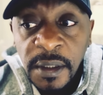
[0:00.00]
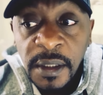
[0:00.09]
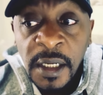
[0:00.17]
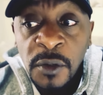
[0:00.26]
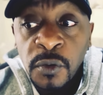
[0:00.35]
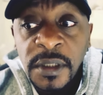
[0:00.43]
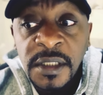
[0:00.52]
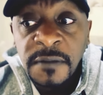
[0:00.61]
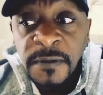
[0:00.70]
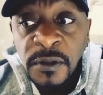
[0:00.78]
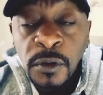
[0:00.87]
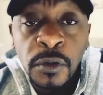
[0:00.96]
I couldn't
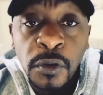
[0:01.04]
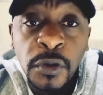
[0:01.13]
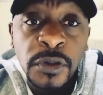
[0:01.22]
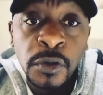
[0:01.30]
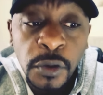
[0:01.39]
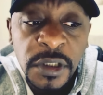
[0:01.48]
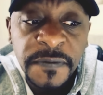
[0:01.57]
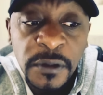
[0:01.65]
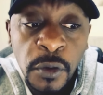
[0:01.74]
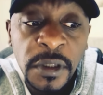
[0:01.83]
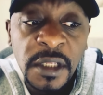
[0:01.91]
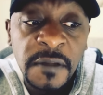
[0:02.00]
even know, not even
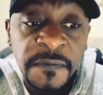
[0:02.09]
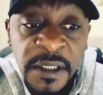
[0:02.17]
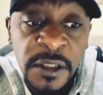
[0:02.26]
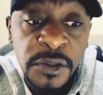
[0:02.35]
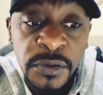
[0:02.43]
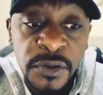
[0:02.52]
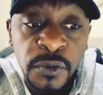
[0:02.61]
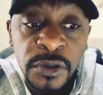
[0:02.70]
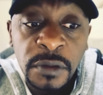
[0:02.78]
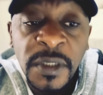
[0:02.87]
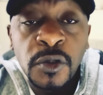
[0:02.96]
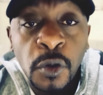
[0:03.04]
only the financial
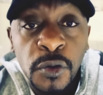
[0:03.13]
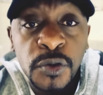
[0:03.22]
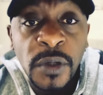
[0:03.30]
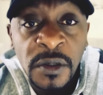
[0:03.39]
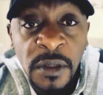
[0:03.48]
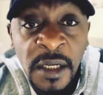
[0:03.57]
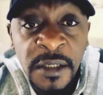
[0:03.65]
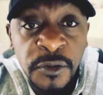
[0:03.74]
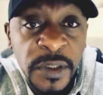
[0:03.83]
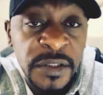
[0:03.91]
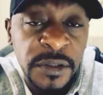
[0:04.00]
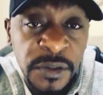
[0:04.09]
situation, but also I had
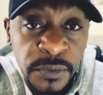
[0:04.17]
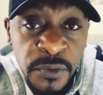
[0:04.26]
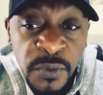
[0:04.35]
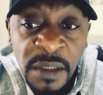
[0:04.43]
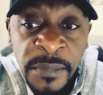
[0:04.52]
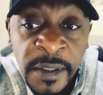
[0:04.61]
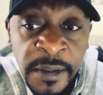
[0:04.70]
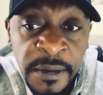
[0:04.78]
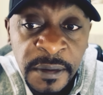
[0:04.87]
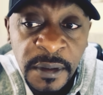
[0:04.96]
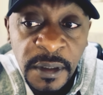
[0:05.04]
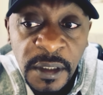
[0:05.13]
trust issues whereby
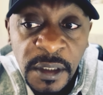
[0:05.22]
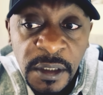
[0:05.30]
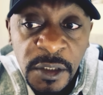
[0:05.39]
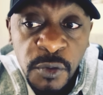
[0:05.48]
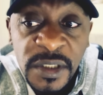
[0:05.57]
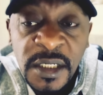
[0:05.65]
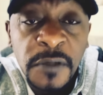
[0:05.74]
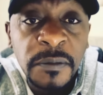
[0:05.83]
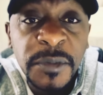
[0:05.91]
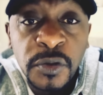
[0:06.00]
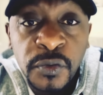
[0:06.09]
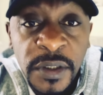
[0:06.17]
it was hard for
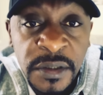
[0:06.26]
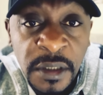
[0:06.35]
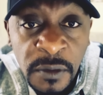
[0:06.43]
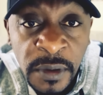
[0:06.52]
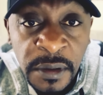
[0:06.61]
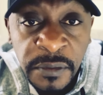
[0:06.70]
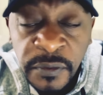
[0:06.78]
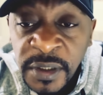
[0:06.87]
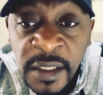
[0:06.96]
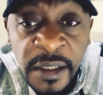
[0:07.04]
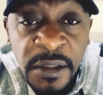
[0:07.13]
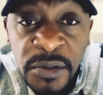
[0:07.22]
me to trust anyone,
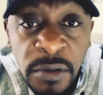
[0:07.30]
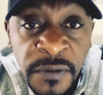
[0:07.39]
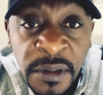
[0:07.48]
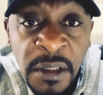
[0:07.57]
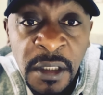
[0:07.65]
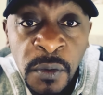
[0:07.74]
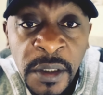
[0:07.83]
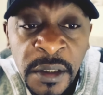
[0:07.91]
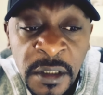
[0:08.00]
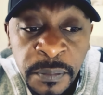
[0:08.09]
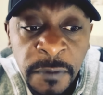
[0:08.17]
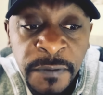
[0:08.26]
regardless of whether they were
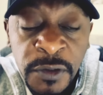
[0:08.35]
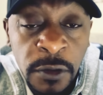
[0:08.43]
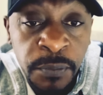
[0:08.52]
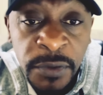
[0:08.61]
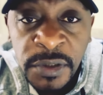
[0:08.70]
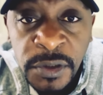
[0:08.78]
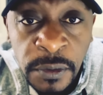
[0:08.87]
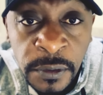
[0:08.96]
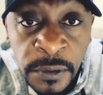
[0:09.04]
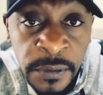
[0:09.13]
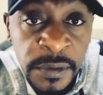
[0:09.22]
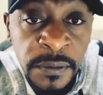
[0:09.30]
in a professional position or
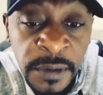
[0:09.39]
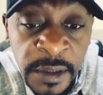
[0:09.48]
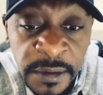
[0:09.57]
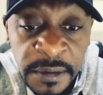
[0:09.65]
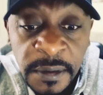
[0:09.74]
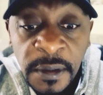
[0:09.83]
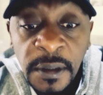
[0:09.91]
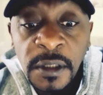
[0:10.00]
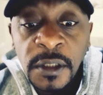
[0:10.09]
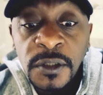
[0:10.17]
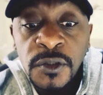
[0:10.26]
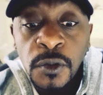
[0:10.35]
not, okay?
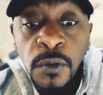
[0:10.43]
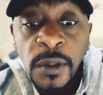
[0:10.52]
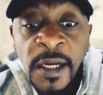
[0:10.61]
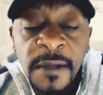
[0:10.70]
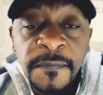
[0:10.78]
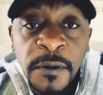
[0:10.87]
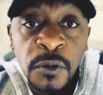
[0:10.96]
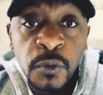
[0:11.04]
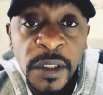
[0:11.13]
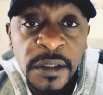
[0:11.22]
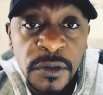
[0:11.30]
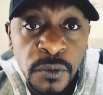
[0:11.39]
So I found
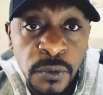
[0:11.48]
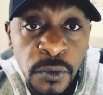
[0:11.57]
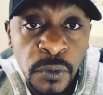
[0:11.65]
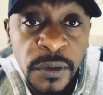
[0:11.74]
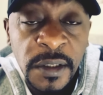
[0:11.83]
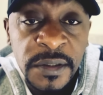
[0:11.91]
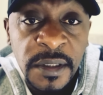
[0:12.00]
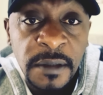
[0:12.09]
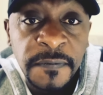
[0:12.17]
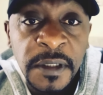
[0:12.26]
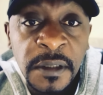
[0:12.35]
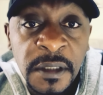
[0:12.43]
ways to do the
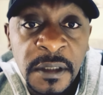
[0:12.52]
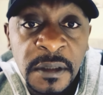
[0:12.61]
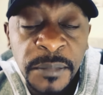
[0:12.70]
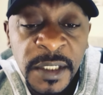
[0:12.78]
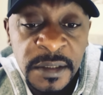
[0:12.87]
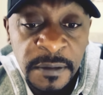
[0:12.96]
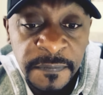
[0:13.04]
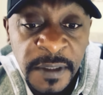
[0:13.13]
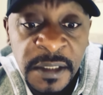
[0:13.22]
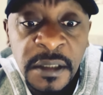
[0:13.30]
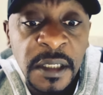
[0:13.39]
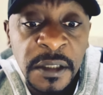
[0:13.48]
self-healing myself. I
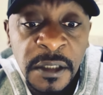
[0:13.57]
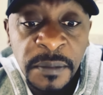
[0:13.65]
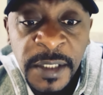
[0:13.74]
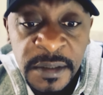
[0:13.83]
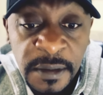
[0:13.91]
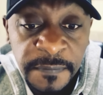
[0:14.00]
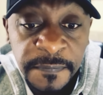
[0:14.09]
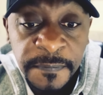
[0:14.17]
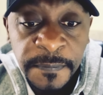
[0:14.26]
did the healing myself.